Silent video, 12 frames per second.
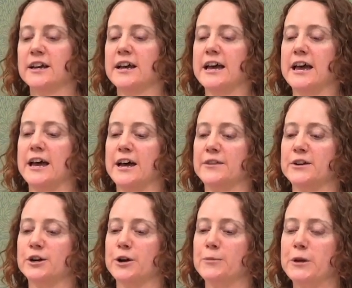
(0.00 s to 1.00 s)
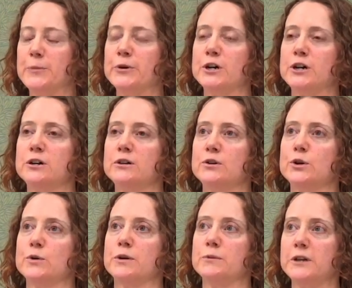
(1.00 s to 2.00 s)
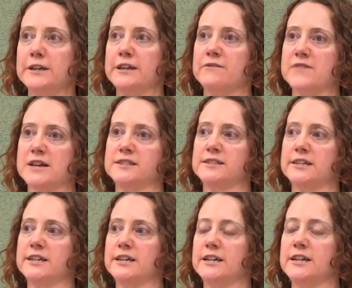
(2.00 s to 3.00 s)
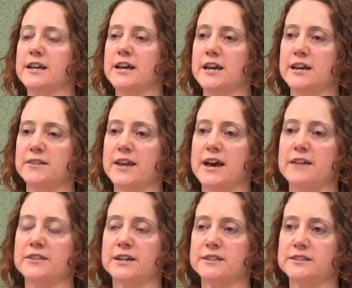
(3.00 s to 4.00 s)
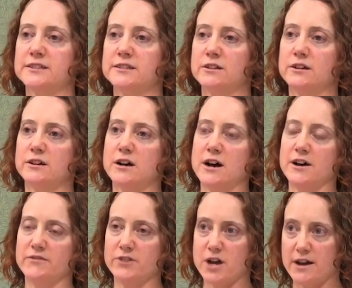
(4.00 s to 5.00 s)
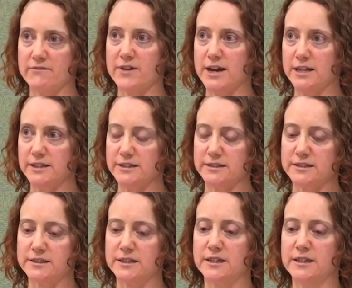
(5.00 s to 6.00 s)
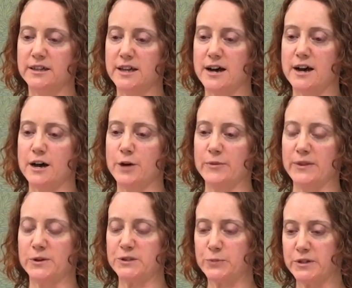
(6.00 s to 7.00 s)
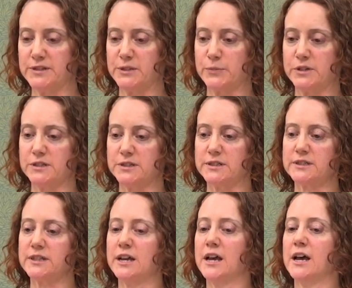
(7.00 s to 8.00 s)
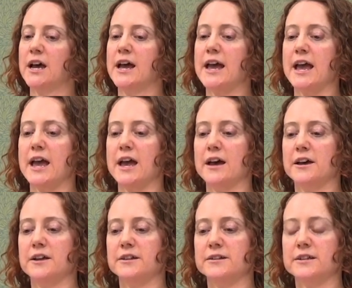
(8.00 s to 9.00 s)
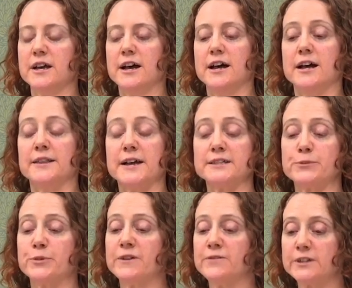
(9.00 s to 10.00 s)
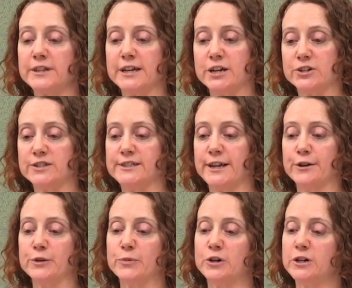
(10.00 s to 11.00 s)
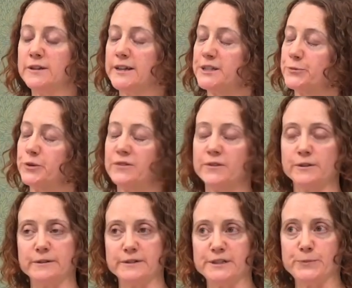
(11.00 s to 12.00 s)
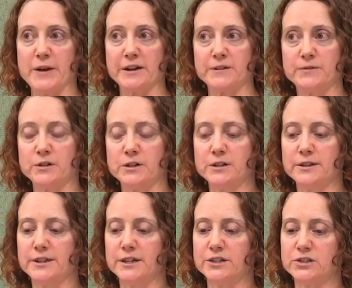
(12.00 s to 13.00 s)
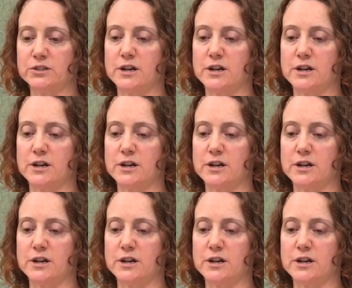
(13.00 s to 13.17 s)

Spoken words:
And there are people who are really invested in the ethics of nonviolence and those principles. And that's perfectly understandable and that's perfectly respectful. There's